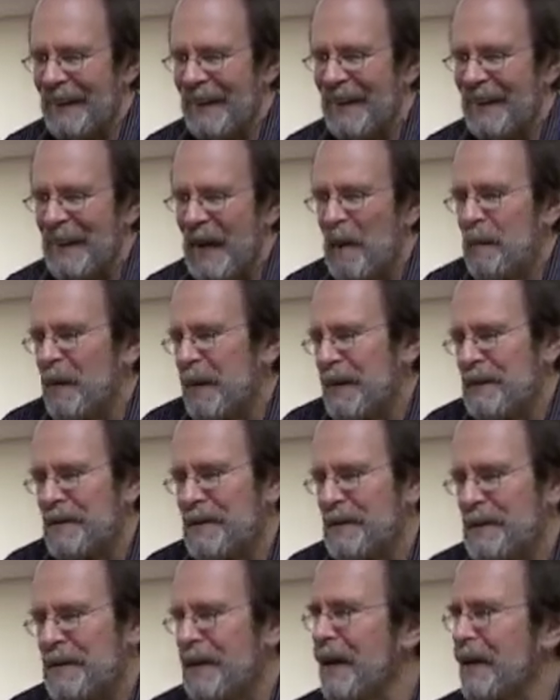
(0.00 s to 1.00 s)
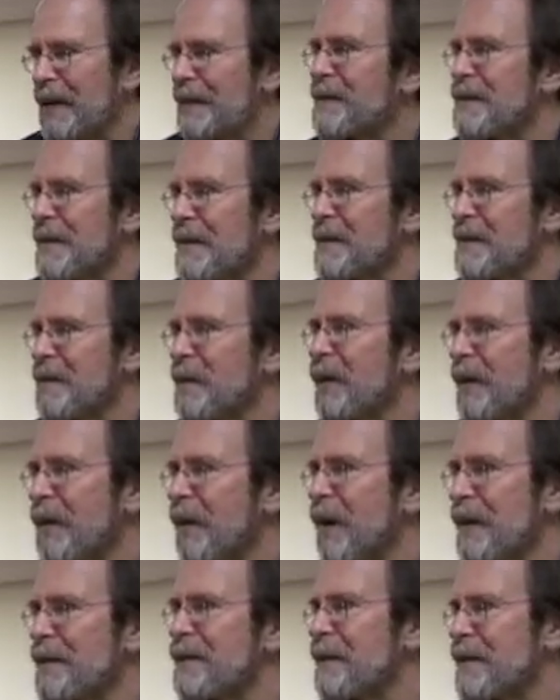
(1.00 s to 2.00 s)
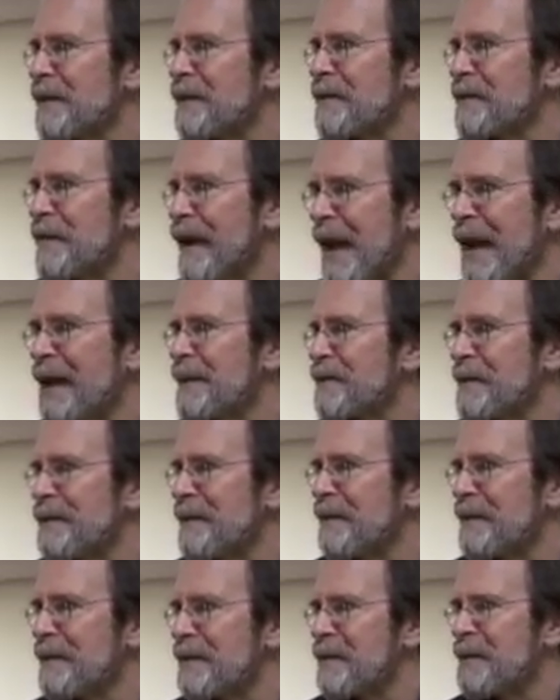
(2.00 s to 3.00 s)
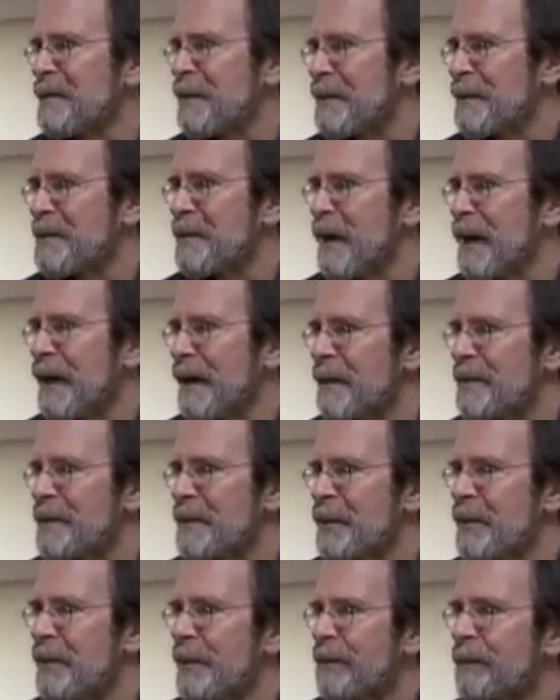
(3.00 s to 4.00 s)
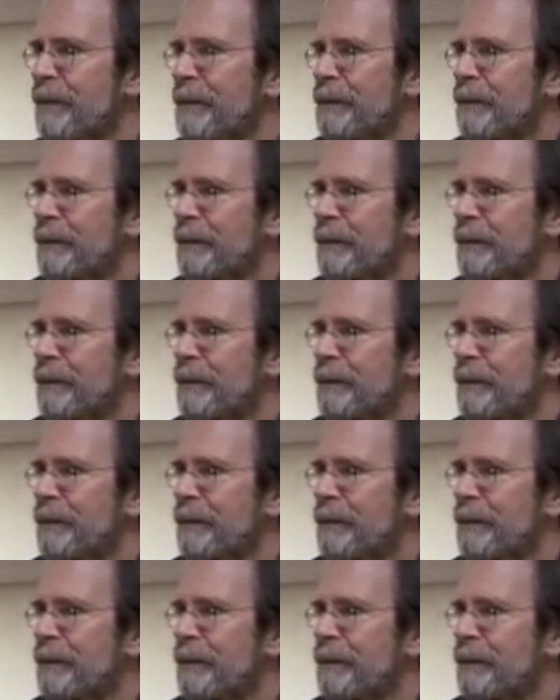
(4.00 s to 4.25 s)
And that means that science doesn't progress as fast or as well as it could.